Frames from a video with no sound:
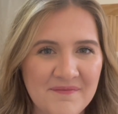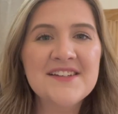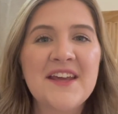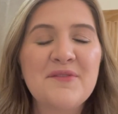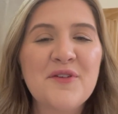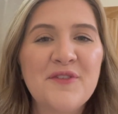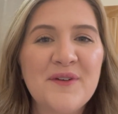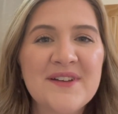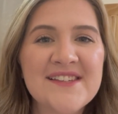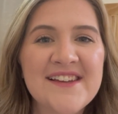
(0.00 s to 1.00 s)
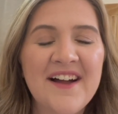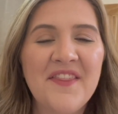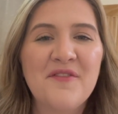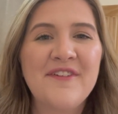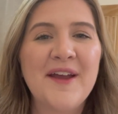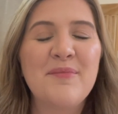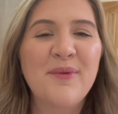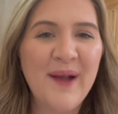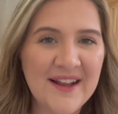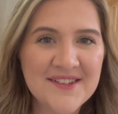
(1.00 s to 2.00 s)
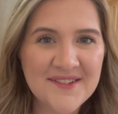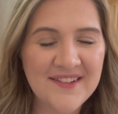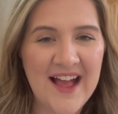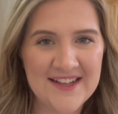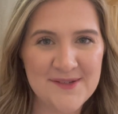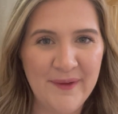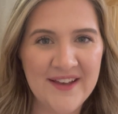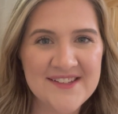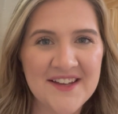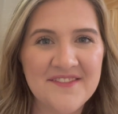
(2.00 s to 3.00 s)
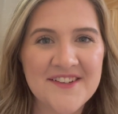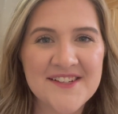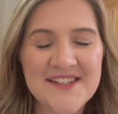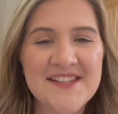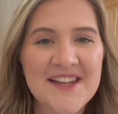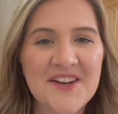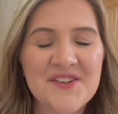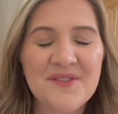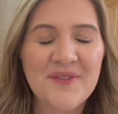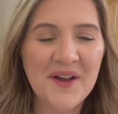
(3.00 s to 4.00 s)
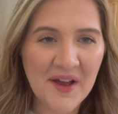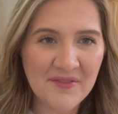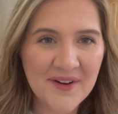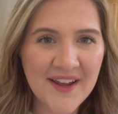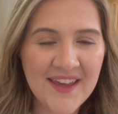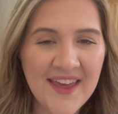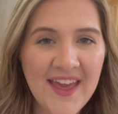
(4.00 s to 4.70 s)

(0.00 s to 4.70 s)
Today we're focusing on the very practical aspects of your C-section recovery.